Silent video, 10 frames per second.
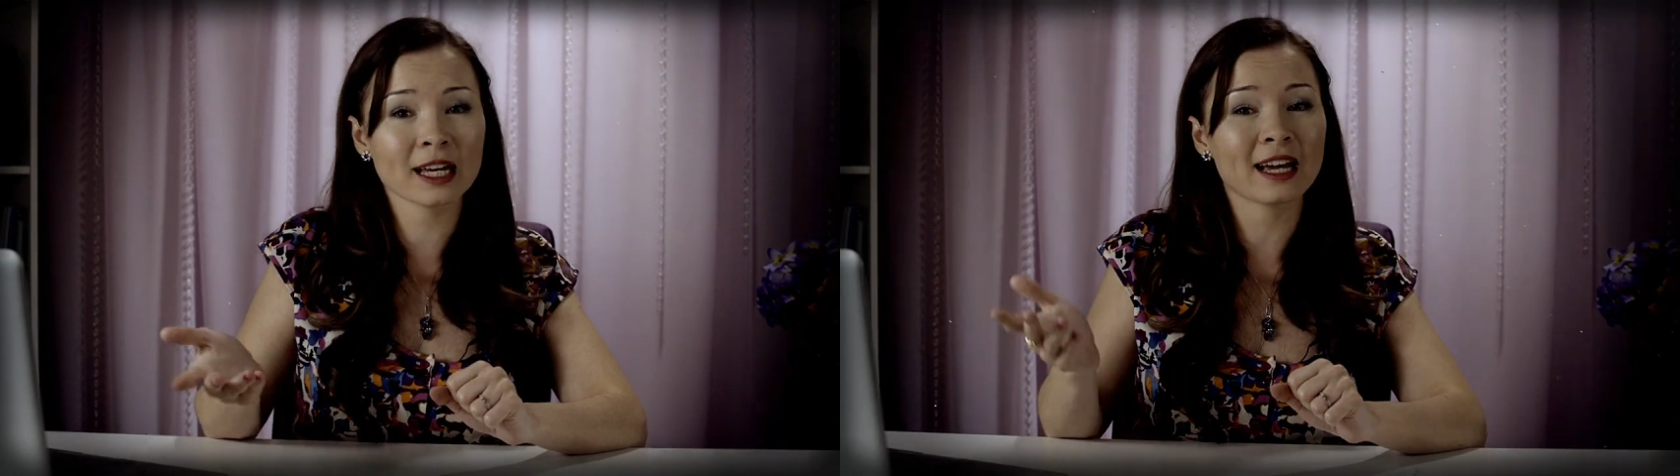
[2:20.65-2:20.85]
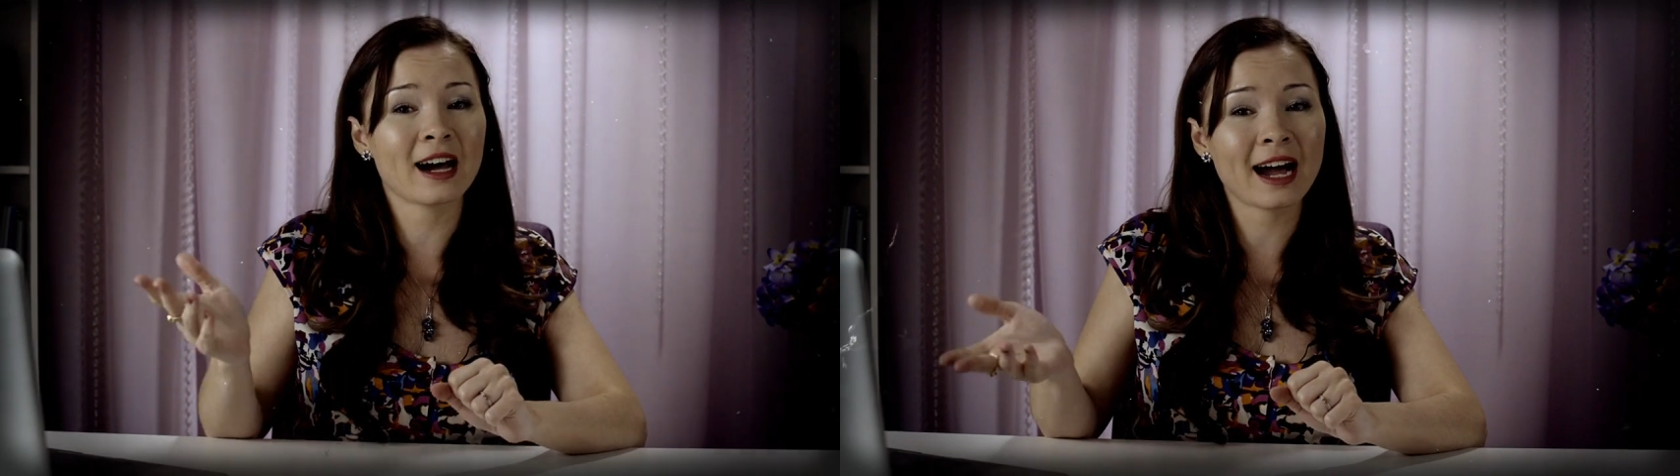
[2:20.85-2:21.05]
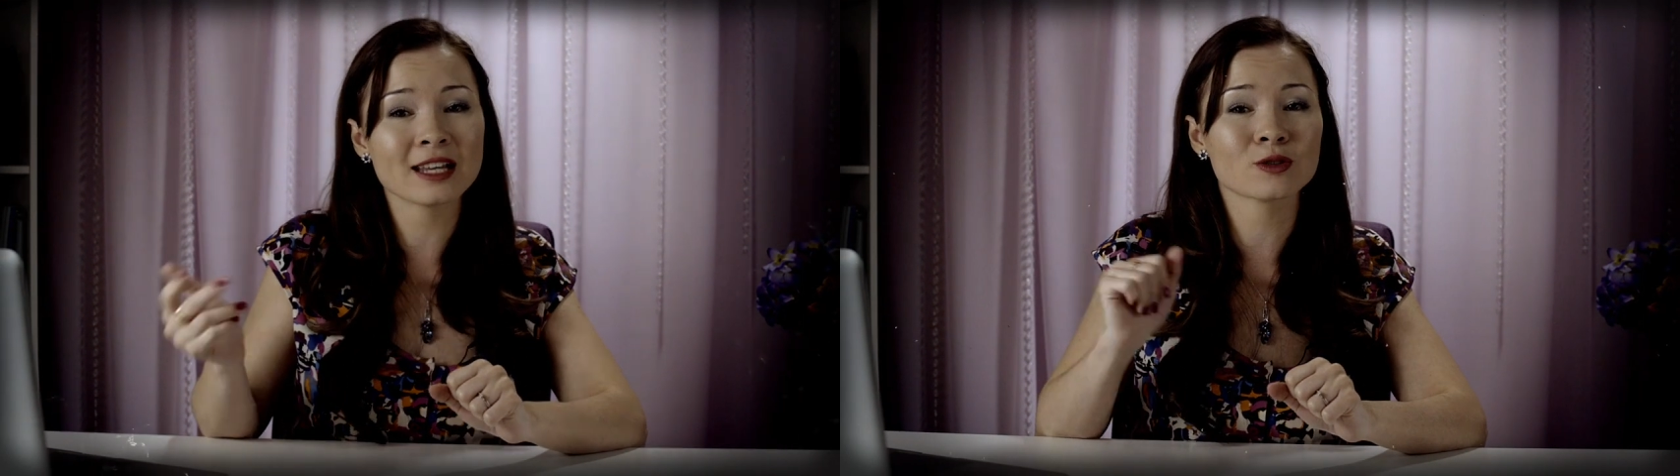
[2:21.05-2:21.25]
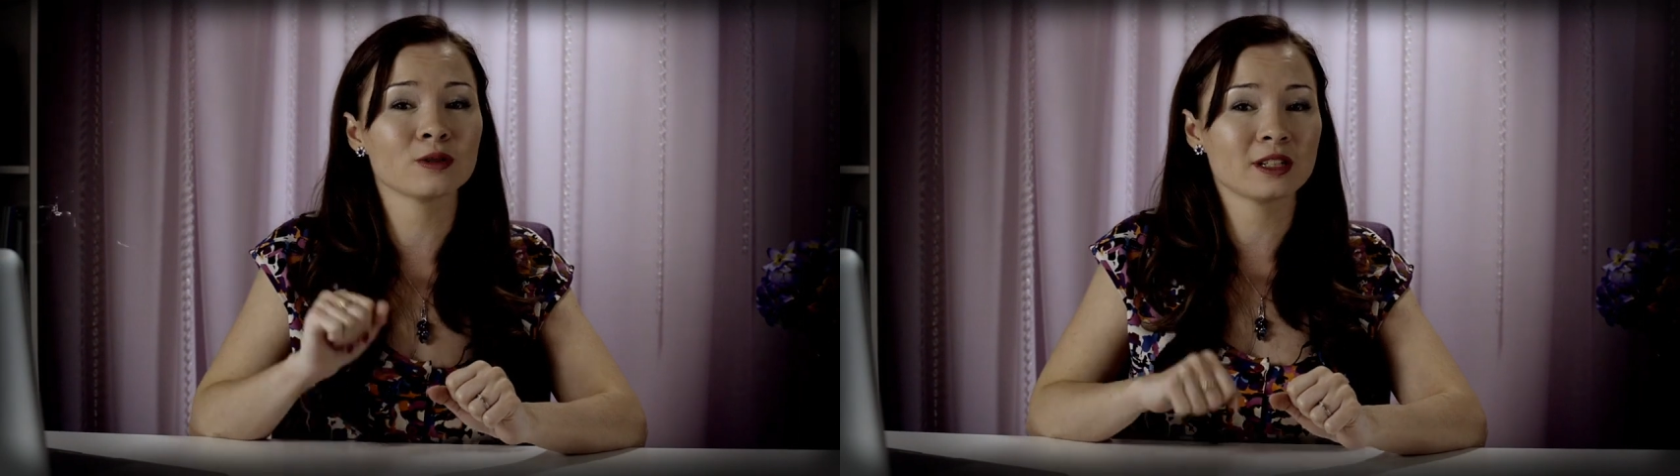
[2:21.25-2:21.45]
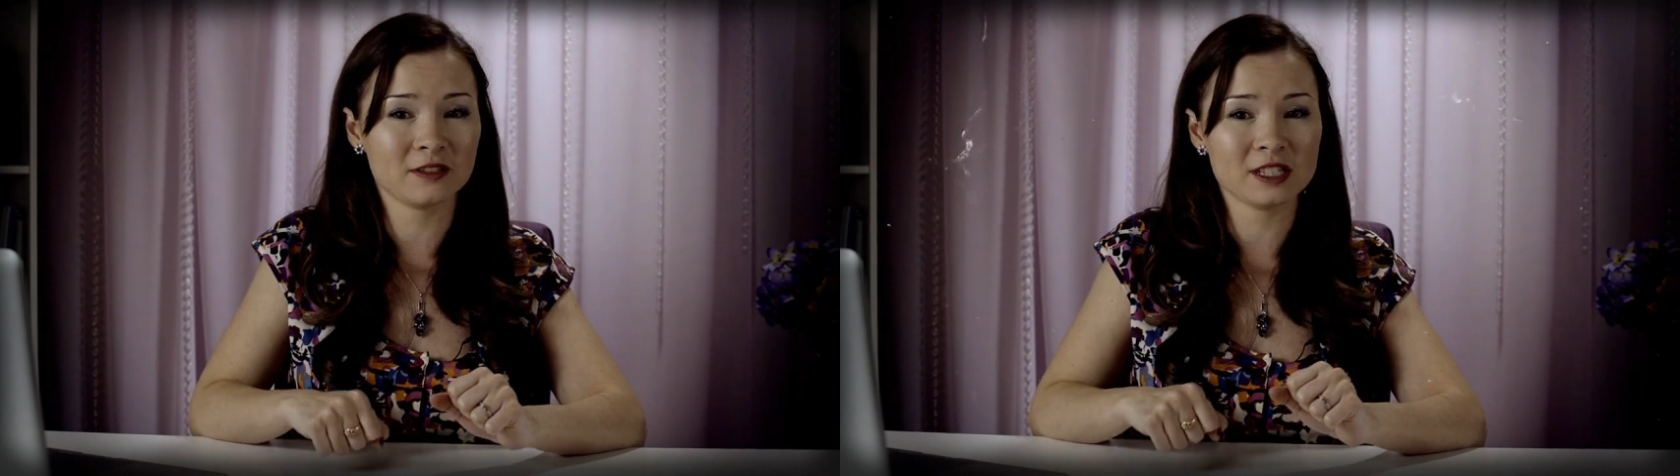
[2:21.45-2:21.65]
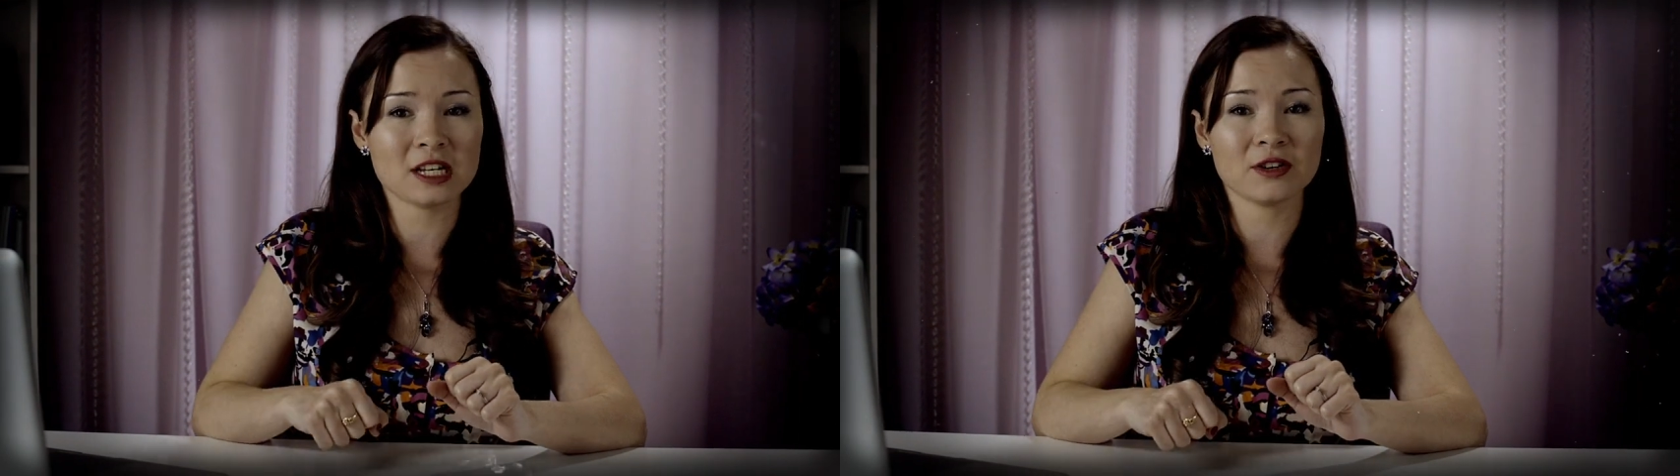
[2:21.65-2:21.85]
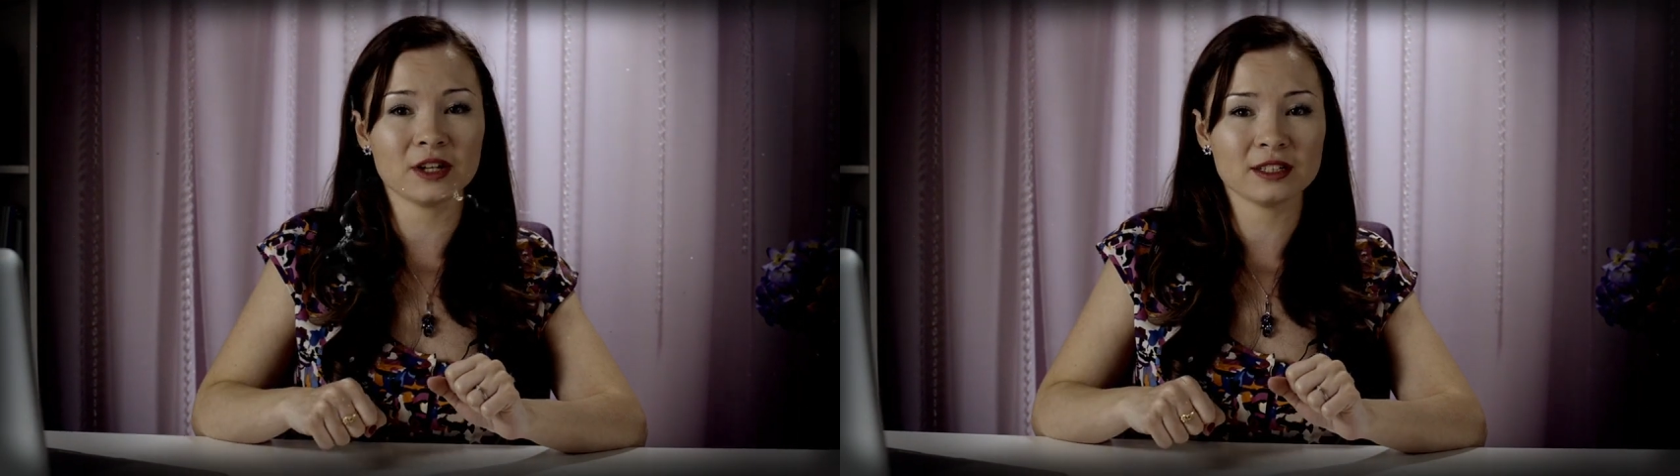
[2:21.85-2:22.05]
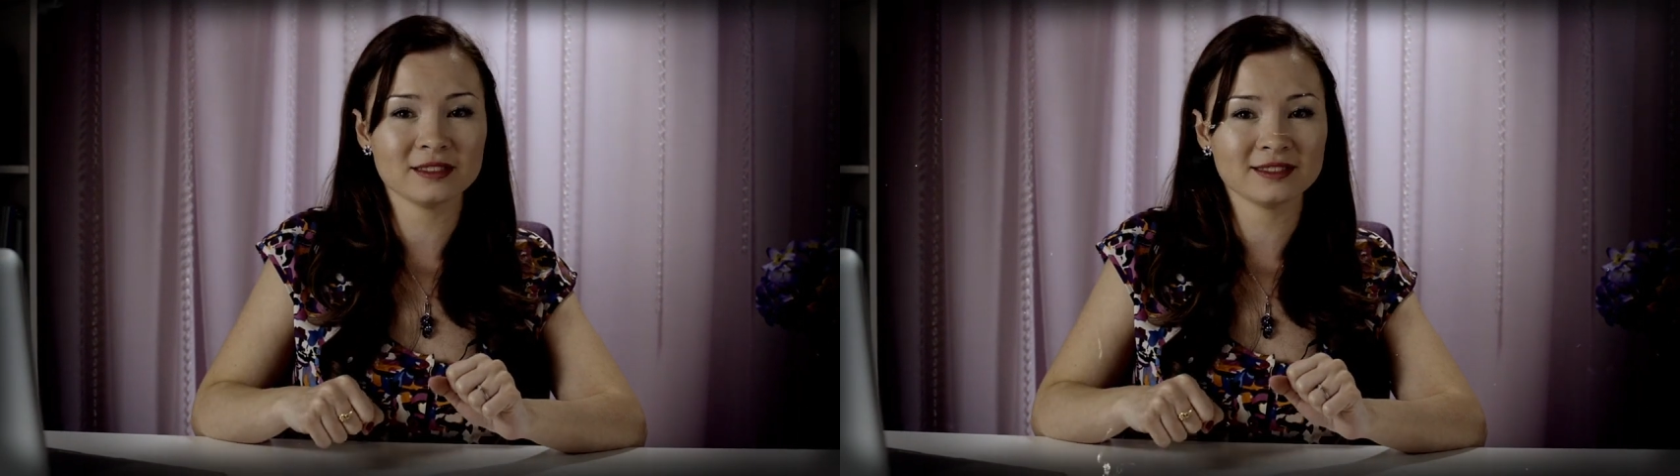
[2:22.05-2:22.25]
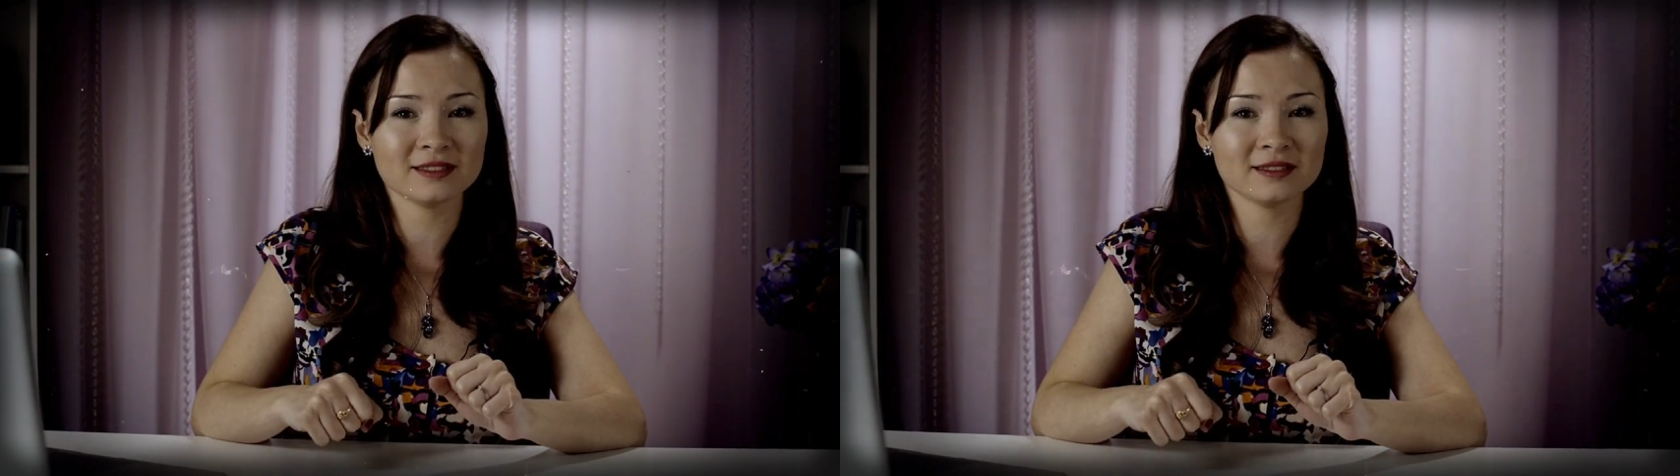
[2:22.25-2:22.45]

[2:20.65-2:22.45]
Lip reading: like a high school cafeteria.